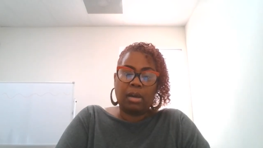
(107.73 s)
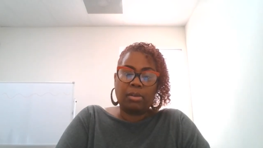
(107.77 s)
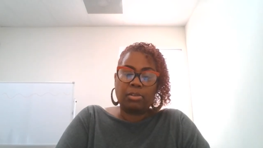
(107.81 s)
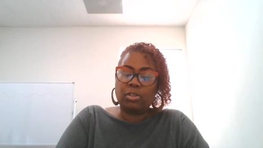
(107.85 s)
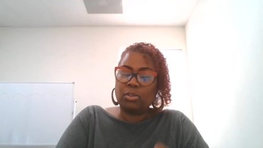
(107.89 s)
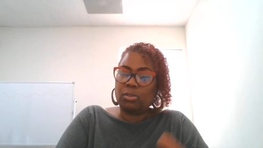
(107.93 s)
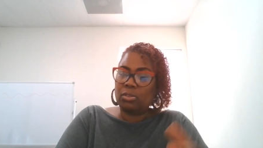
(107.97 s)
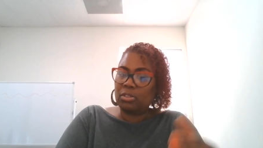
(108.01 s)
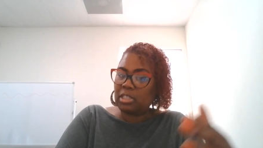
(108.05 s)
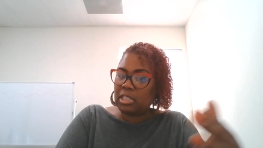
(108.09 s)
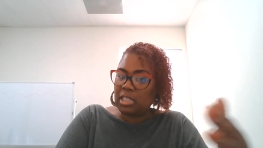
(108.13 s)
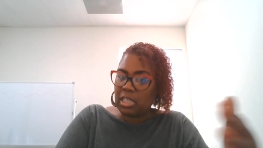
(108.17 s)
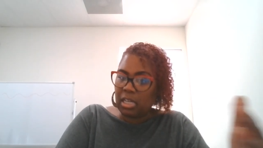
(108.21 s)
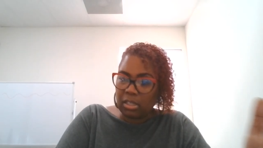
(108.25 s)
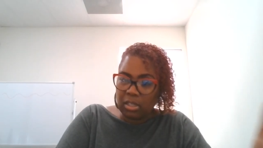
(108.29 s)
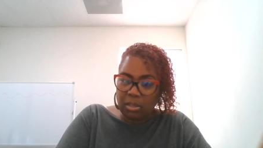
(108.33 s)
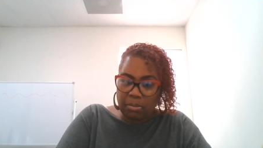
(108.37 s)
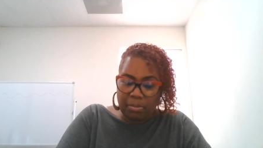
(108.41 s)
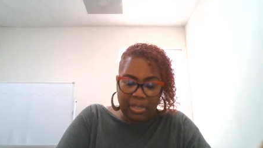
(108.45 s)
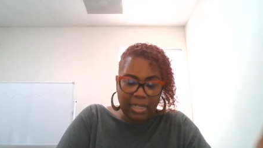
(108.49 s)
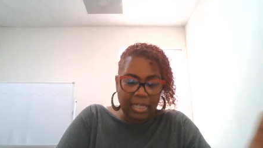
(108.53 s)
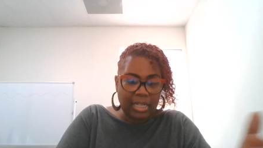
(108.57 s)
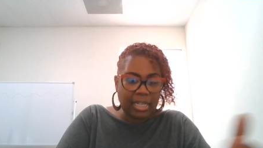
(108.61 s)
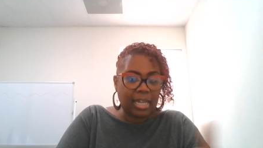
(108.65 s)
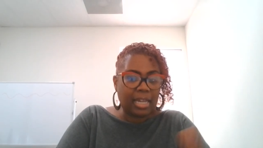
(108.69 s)
You'll tell the
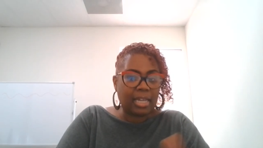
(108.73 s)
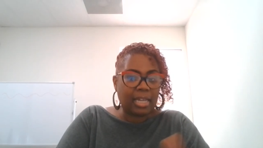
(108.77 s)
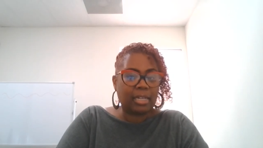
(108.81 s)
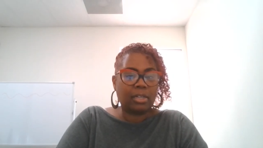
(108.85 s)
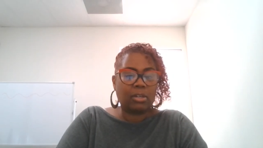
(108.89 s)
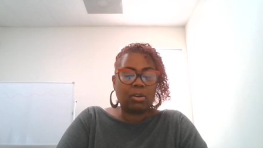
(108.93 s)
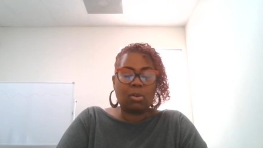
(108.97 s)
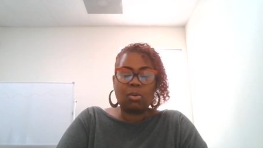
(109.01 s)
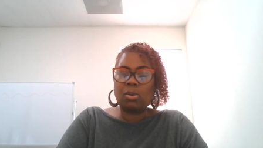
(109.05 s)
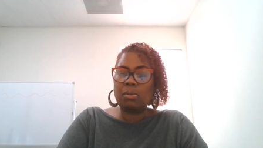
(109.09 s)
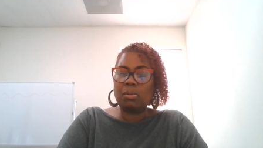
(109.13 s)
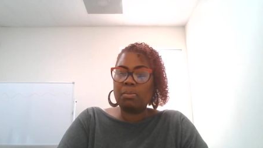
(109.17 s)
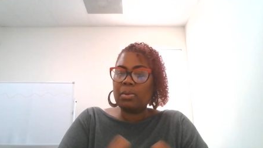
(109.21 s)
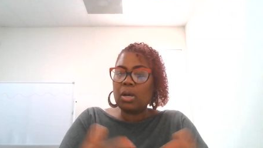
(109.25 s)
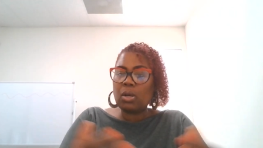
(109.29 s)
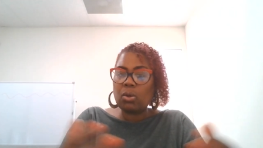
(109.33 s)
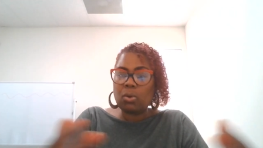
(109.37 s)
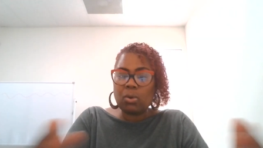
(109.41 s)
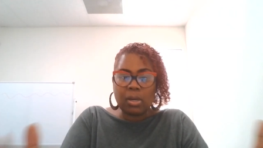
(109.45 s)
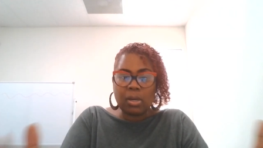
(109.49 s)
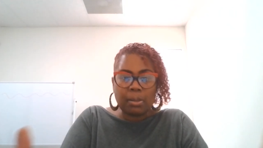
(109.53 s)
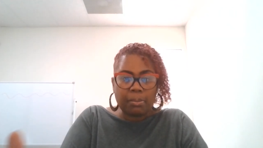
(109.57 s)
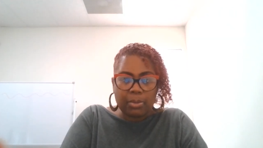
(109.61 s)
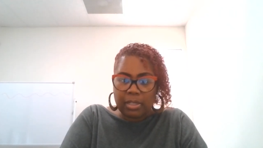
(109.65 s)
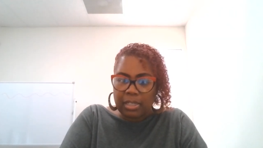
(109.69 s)
mechanic, oh,
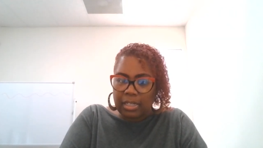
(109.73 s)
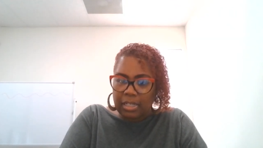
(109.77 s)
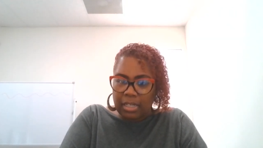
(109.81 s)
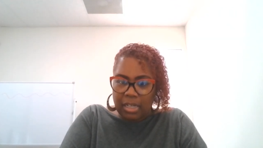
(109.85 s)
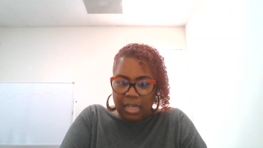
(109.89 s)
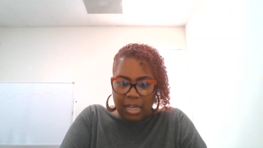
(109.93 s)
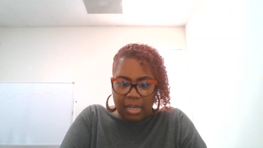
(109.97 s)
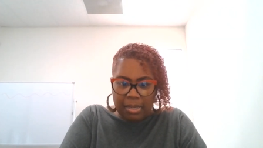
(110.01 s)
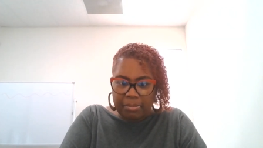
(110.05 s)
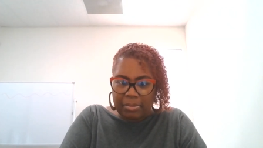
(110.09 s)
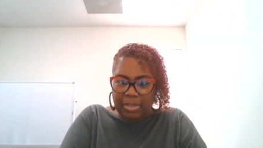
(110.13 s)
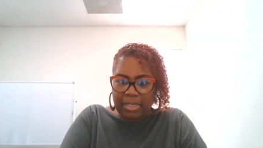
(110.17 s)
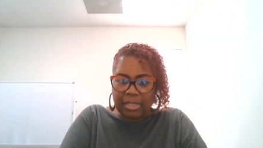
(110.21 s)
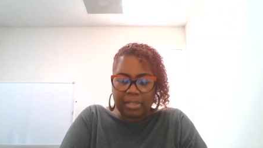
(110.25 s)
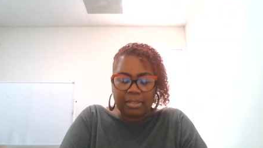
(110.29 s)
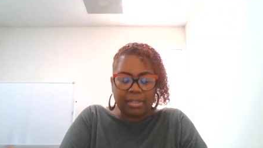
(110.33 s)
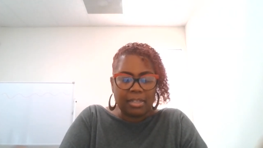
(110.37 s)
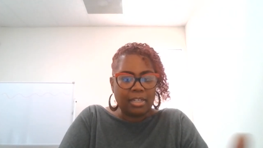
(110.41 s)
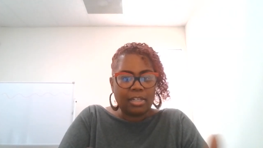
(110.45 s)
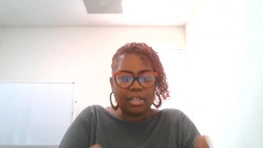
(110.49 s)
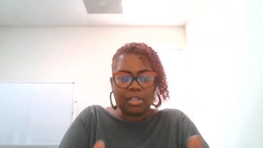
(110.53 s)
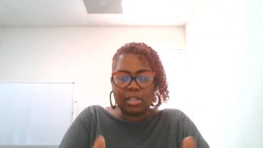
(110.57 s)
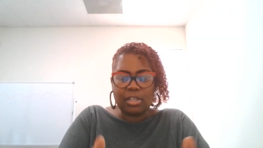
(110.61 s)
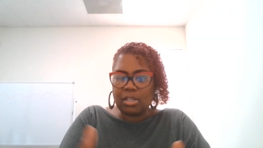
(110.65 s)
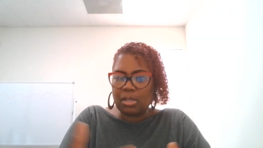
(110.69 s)
I'm going to come and,
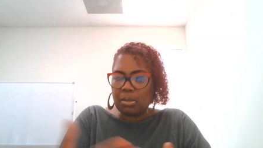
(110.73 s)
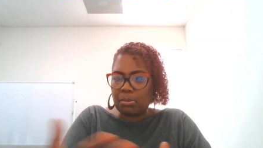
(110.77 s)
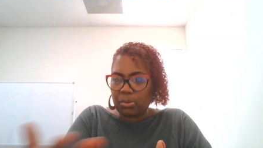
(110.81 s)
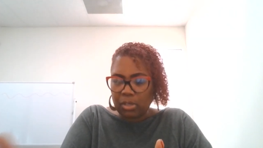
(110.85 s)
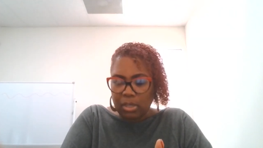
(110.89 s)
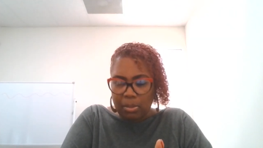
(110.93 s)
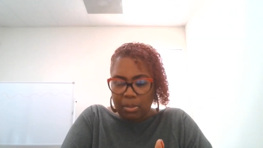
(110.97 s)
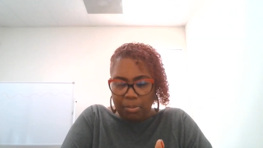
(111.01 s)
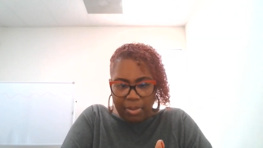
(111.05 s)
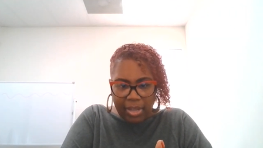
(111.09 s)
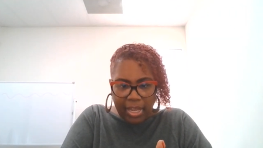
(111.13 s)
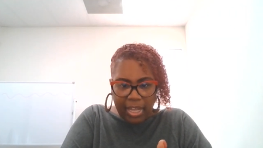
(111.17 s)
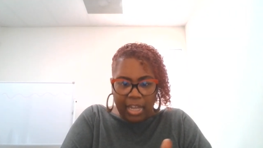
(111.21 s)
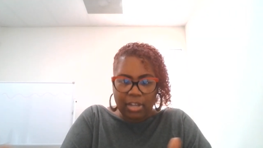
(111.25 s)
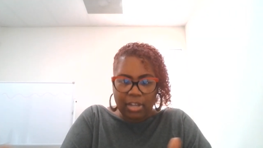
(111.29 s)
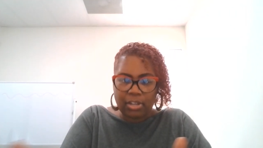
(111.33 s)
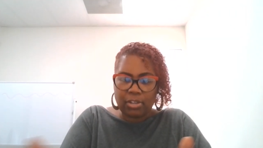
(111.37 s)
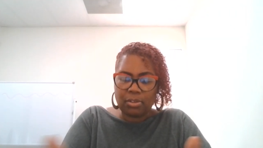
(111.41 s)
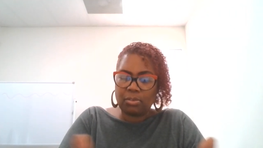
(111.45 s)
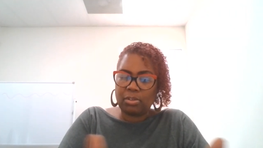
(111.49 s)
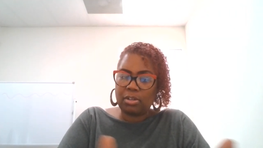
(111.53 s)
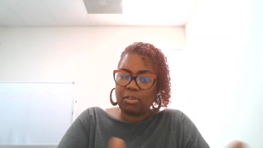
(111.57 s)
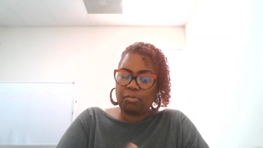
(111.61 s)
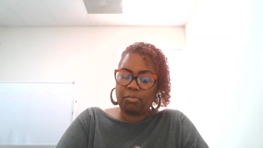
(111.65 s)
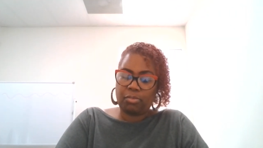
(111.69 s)
I'm going to pay
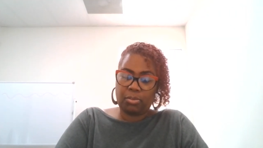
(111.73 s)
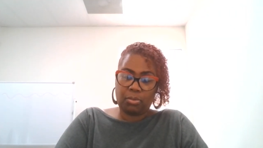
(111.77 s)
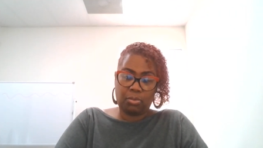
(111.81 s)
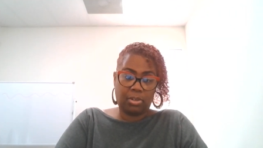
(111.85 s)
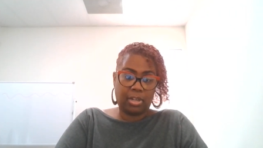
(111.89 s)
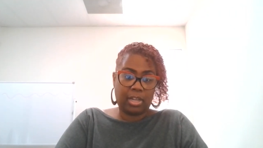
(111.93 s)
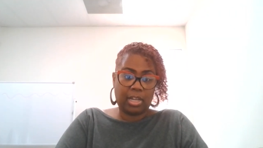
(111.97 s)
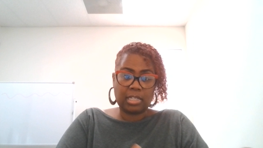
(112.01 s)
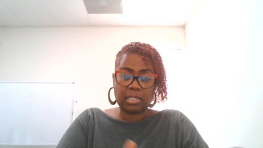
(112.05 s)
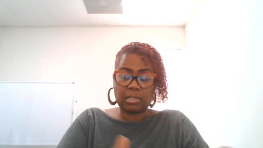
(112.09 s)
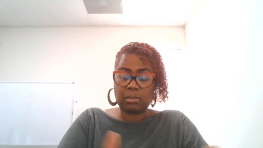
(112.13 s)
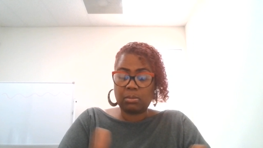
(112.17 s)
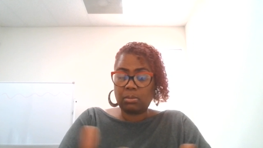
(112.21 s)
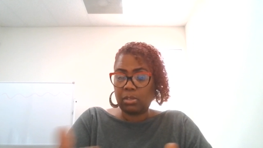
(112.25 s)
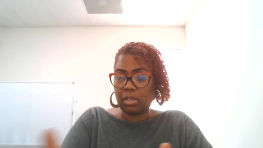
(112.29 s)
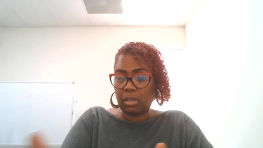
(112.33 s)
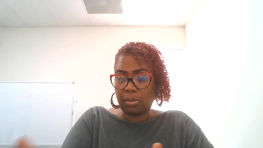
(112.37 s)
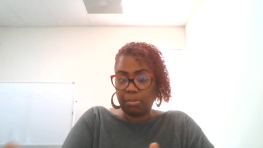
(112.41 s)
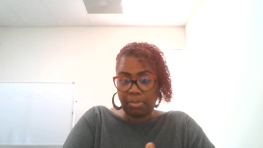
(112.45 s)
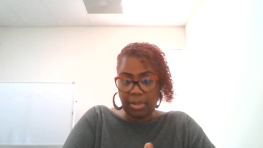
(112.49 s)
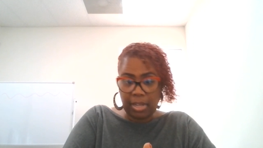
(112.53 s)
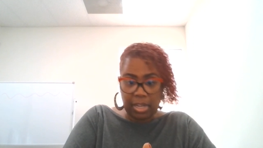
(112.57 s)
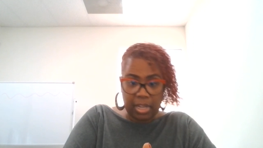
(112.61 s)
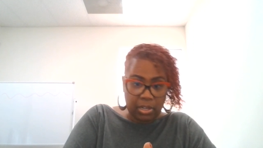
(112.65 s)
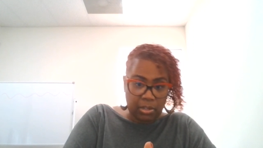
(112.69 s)
you in a few days. I'm going to
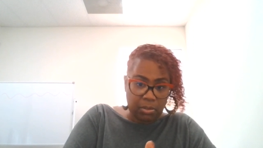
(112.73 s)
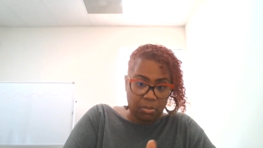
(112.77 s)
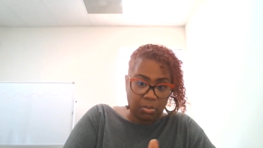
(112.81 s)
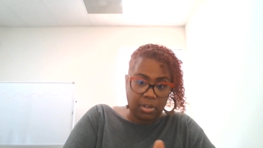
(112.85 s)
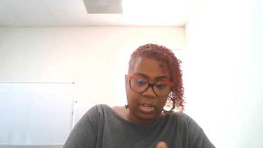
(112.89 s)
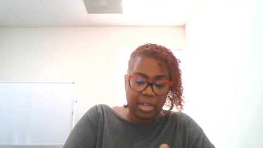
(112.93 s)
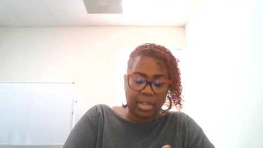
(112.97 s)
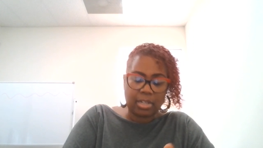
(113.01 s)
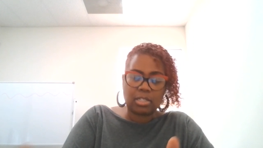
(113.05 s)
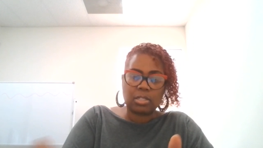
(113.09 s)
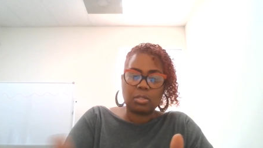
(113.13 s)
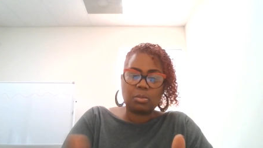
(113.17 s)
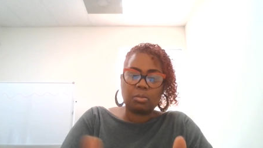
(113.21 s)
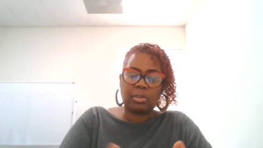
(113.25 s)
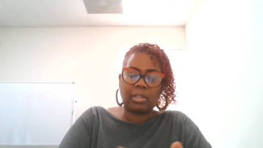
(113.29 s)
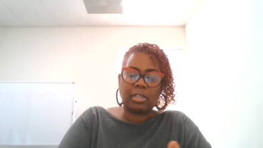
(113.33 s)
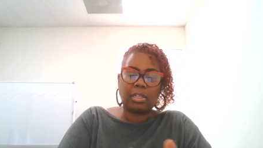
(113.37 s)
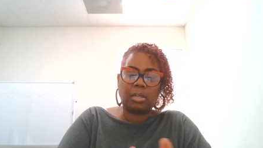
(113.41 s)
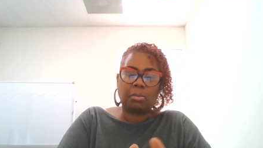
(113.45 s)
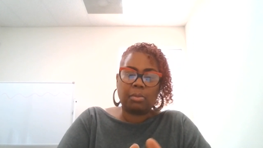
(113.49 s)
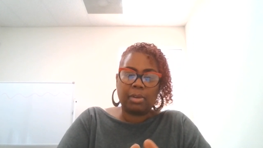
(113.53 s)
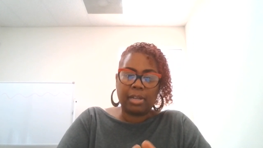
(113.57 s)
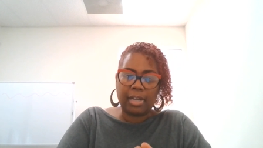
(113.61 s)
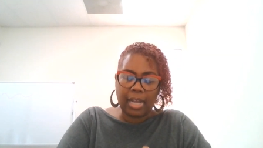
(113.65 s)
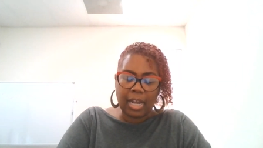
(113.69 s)
pay you next week
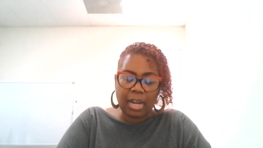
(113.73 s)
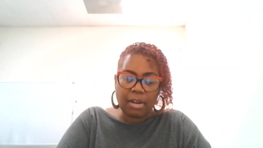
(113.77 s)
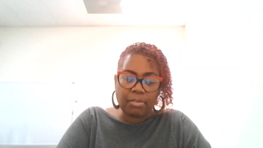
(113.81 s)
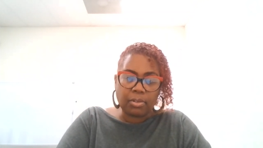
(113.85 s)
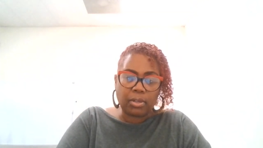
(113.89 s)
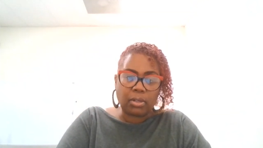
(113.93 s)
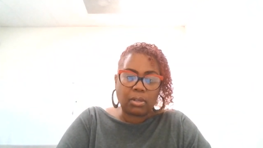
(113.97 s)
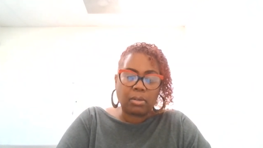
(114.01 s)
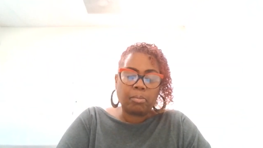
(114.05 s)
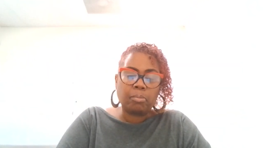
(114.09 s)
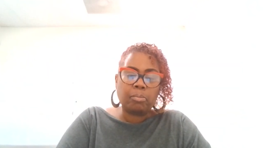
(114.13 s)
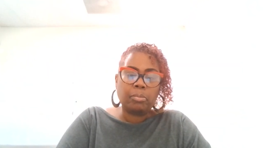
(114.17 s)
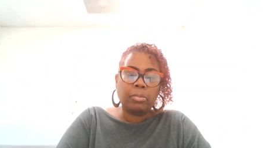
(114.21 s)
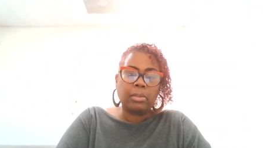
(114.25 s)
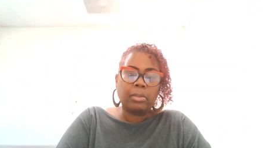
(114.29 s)
or whatever.